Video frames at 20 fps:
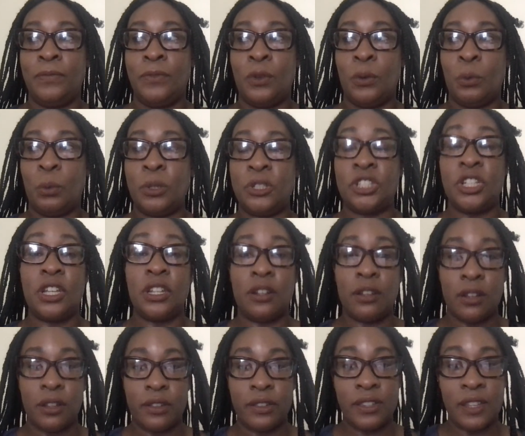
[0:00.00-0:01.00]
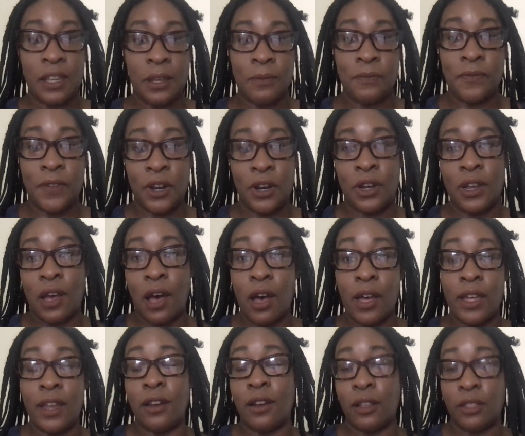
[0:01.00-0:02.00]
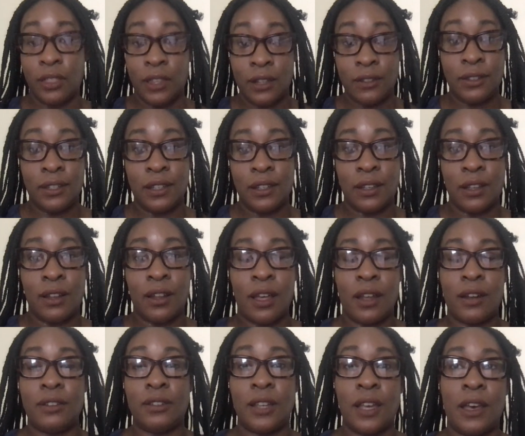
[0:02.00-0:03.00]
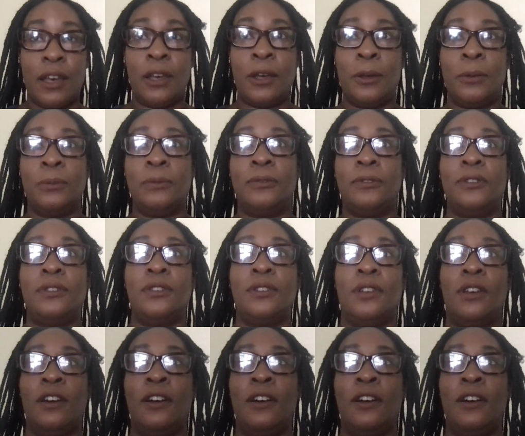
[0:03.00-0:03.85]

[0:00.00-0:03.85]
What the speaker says: which can seem very inauthentic a lot of times.